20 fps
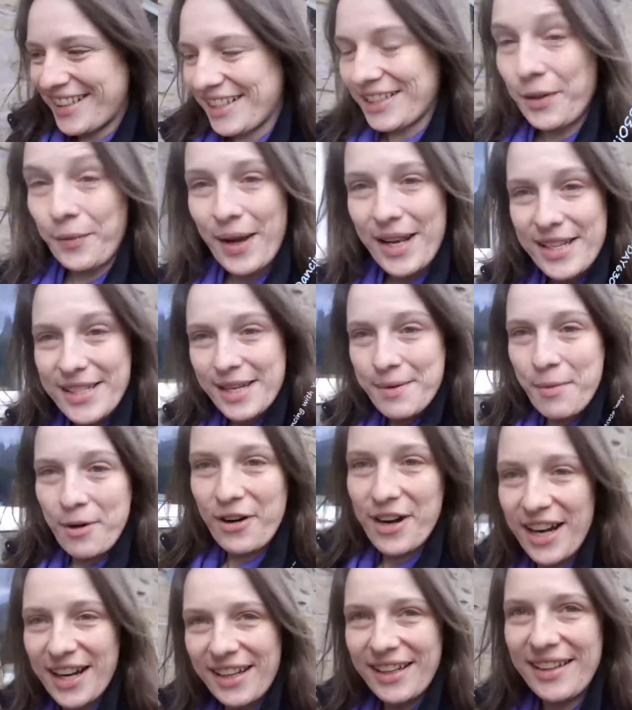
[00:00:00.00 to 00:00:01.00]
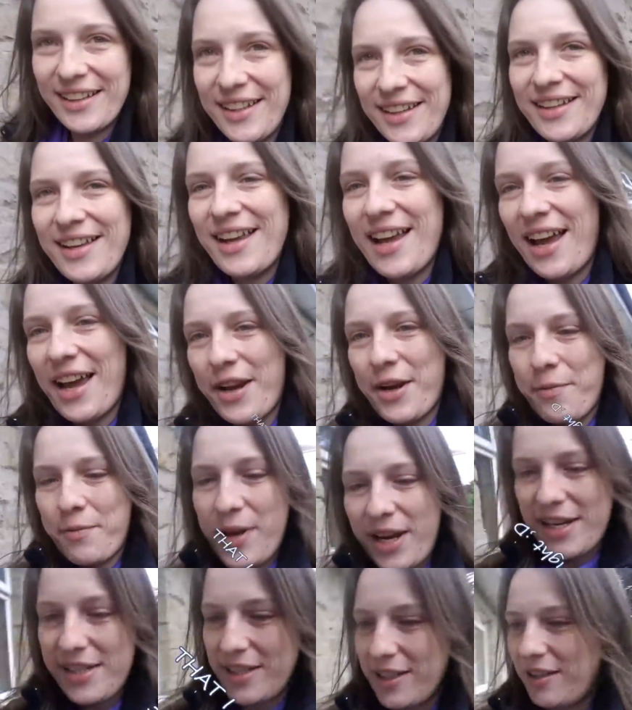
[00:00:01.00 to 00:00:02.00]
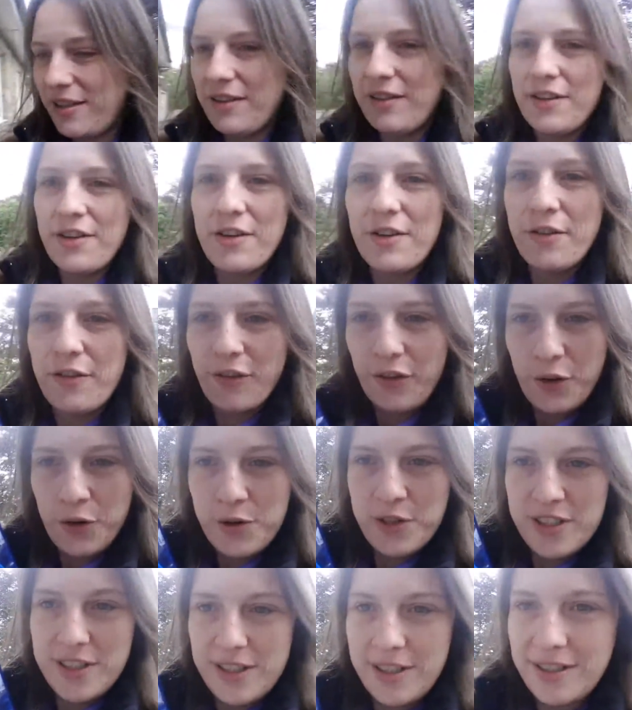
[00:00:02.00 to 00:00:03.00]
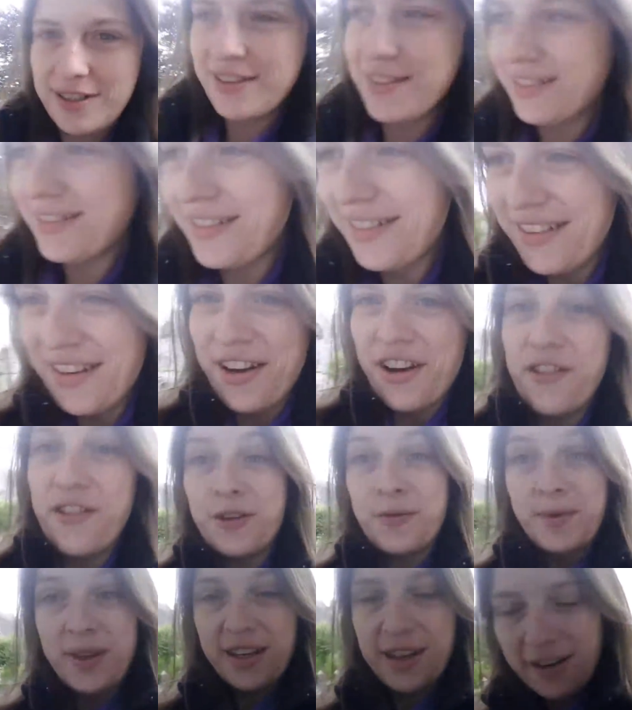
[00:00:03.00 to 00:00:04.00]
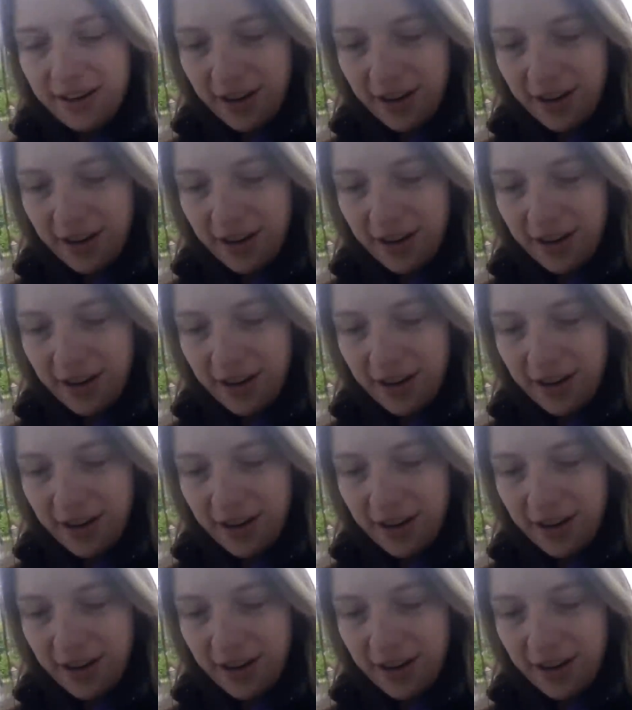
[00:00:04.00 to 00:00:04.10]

It's a Wednesday morning. I am getting frozen from the